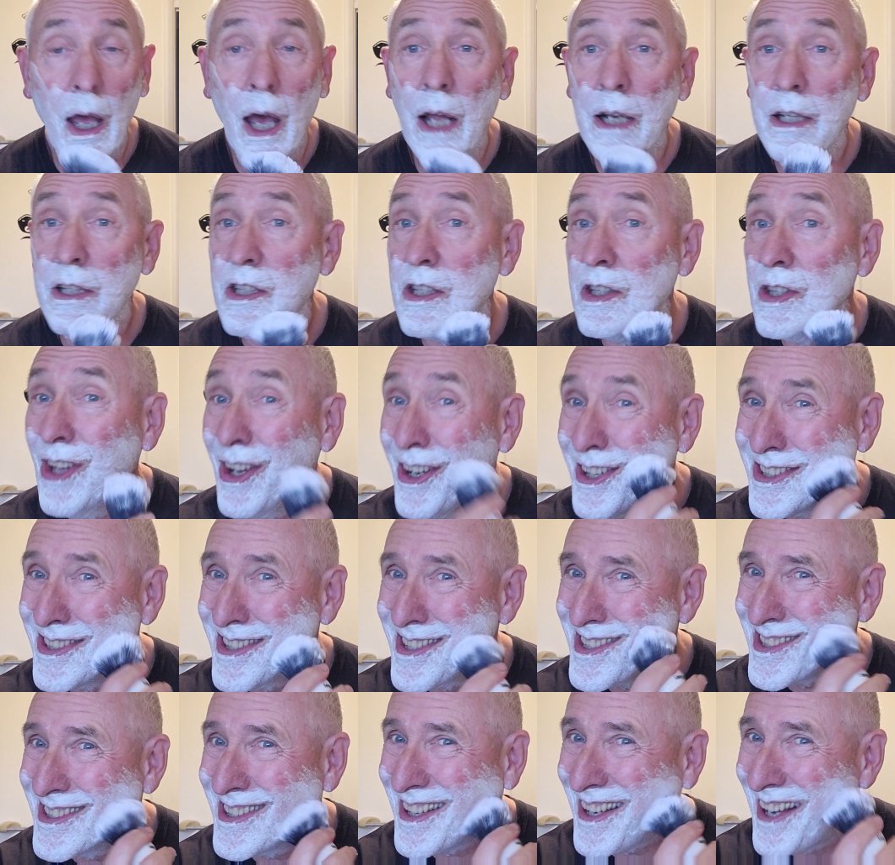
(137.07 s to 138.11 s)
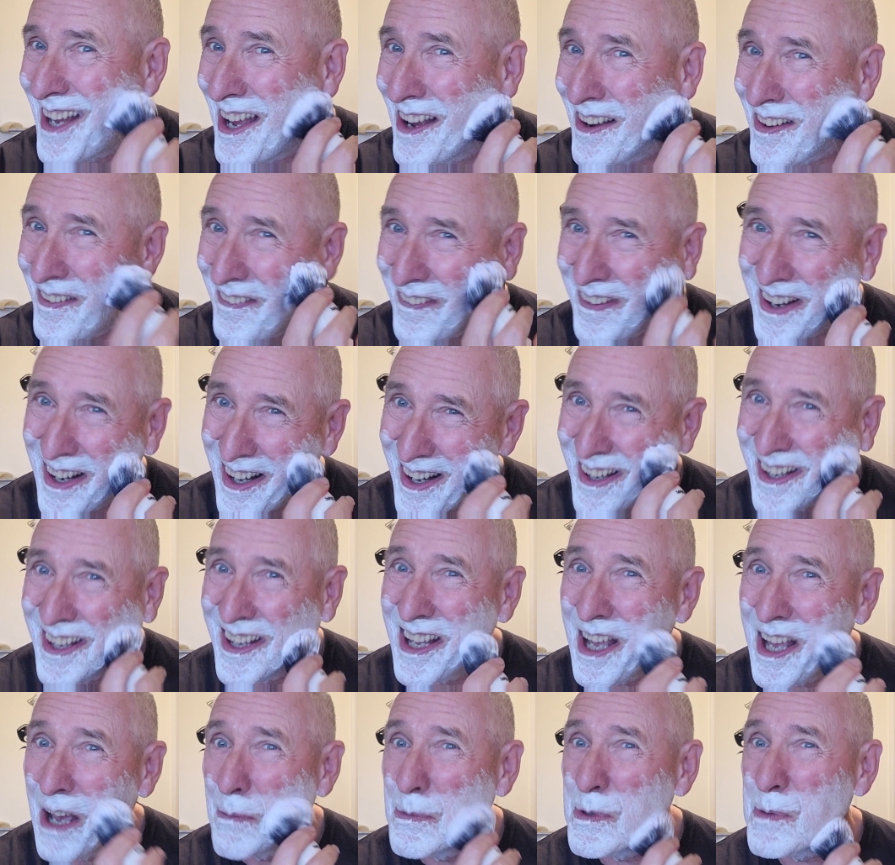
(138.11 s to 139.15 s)
And it's nice to see how quickly it
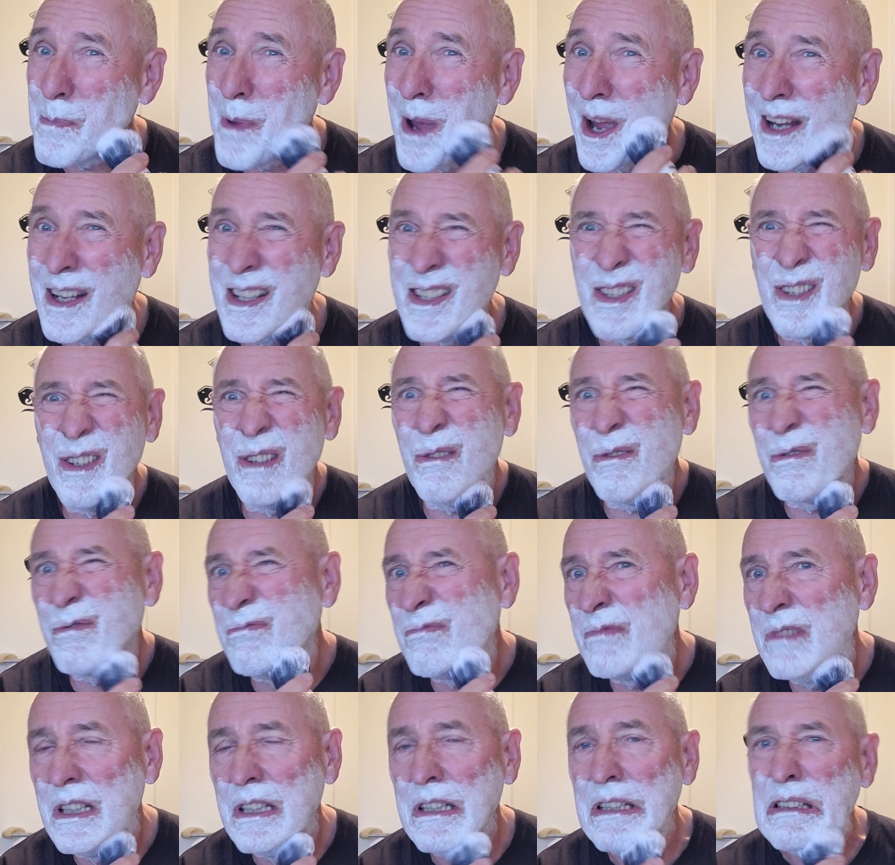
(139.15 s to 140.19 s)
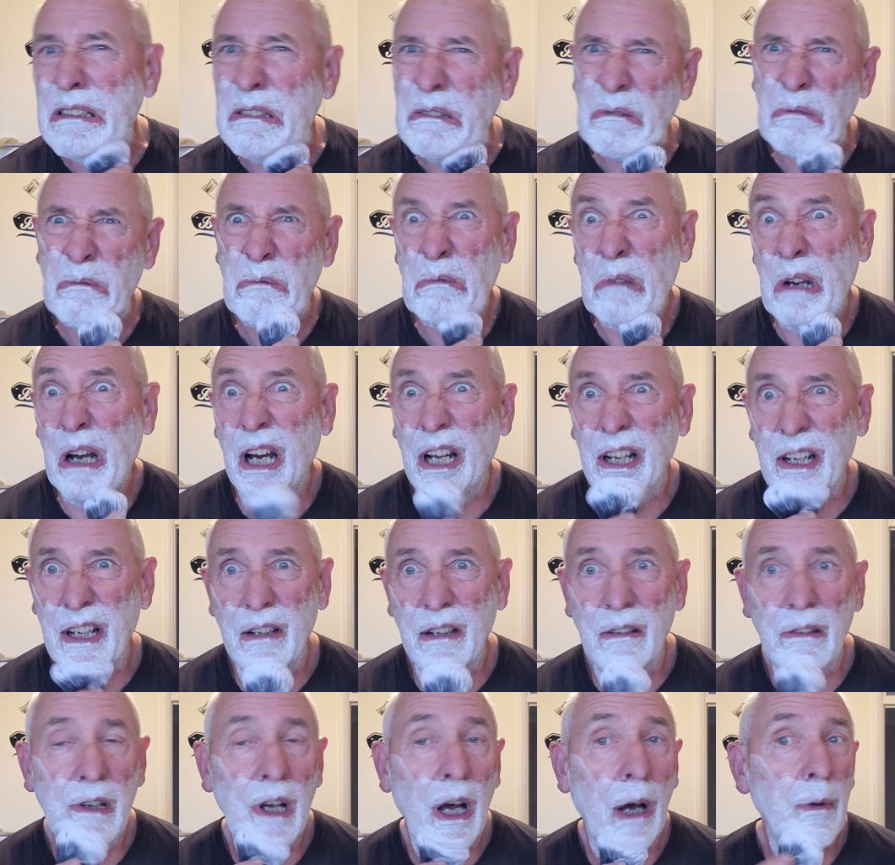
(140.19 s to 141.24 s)
comes back. Sort of, I
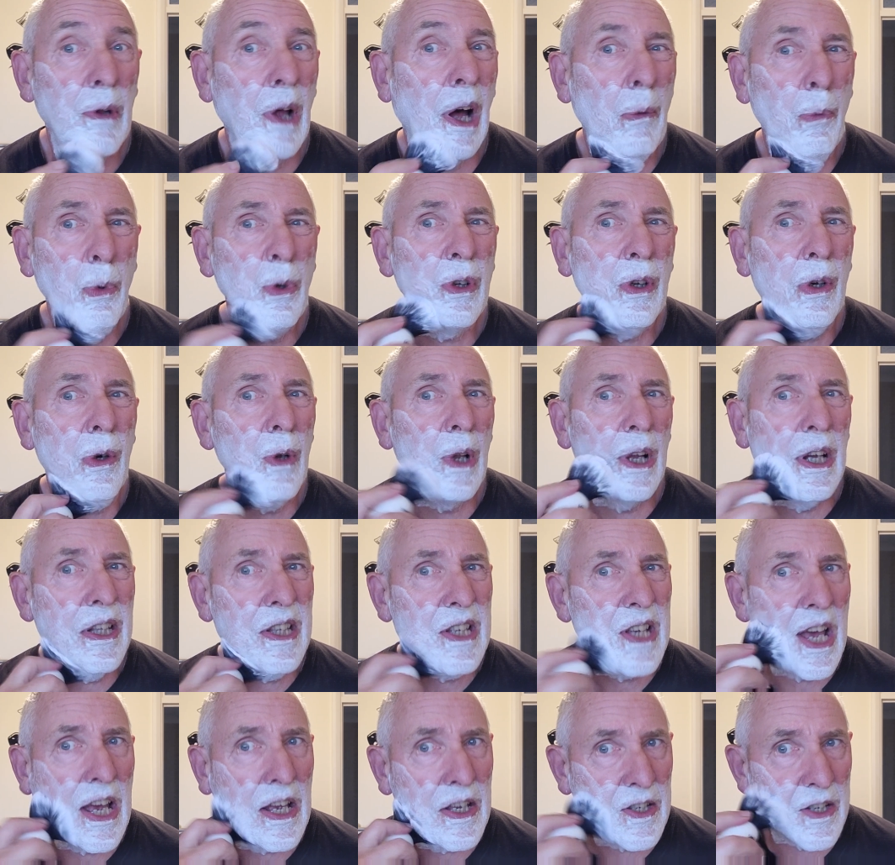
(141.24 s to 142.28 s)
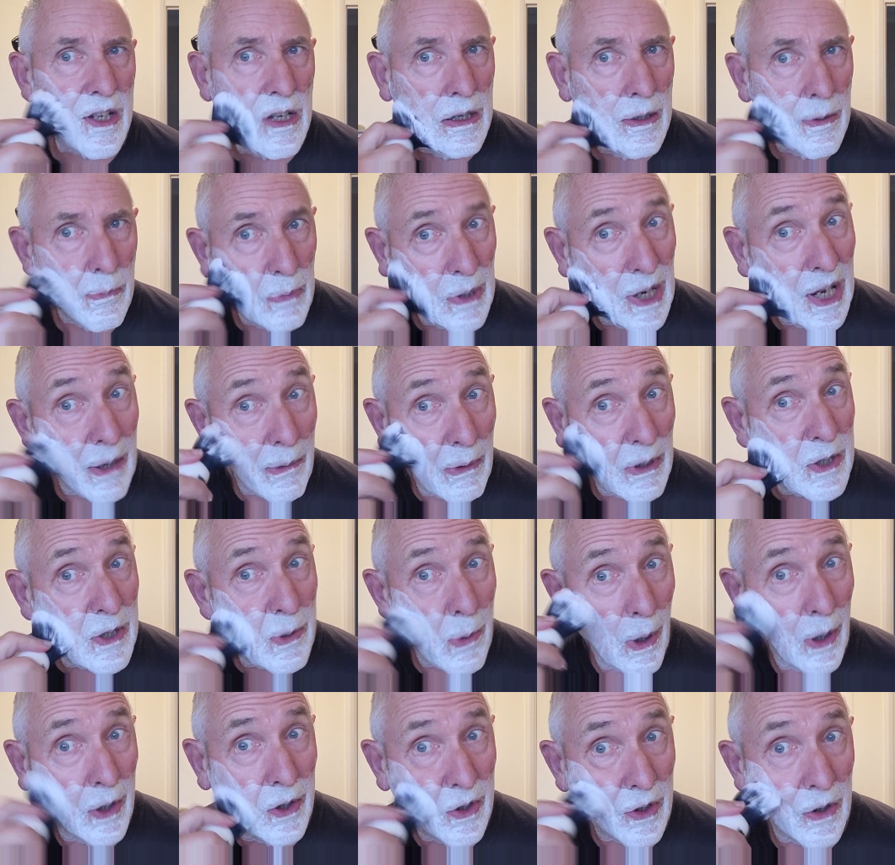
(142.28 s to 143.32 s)
don't know, I wouldn't call it a test, but anyway, that's
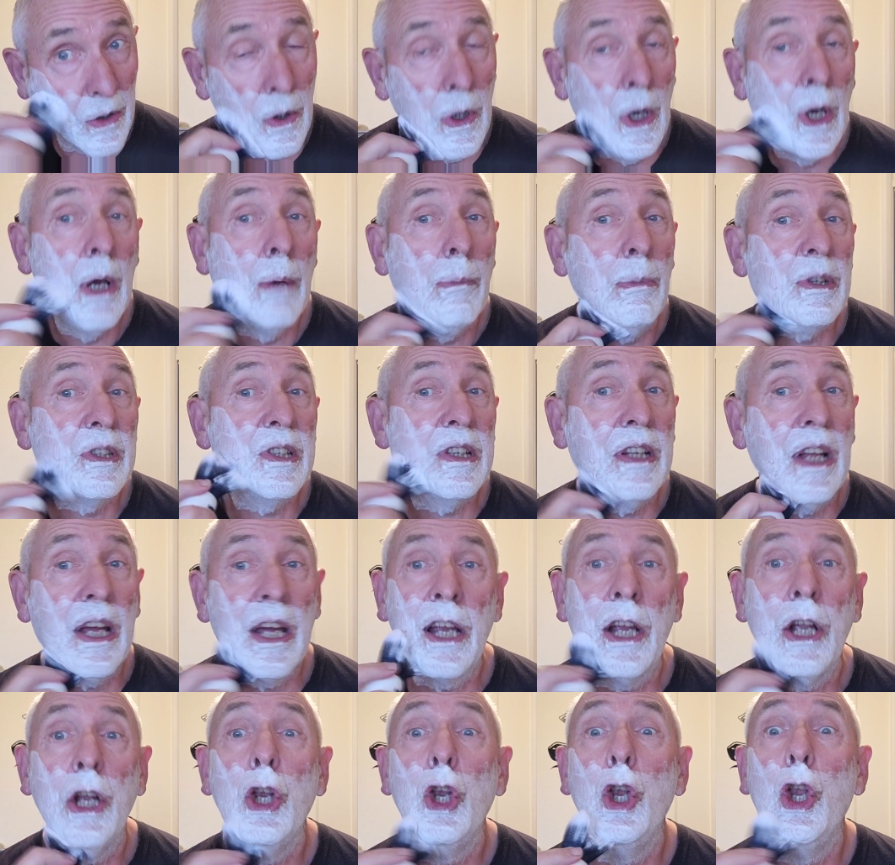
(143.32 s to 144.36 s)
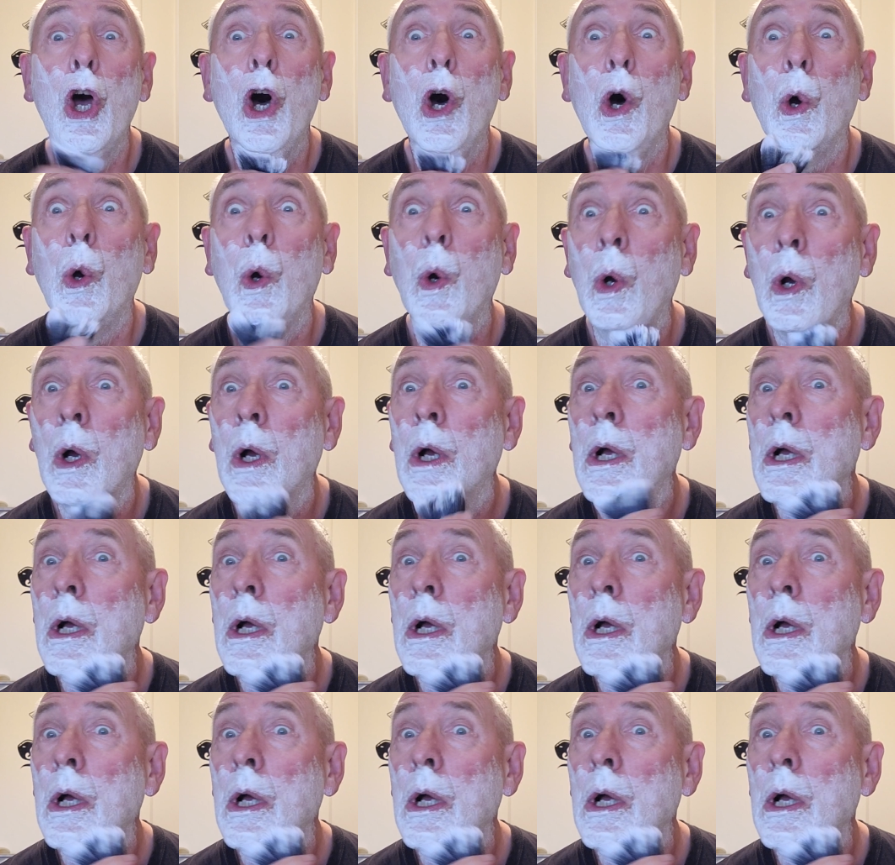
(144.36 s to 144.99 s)
what I do. But today, no.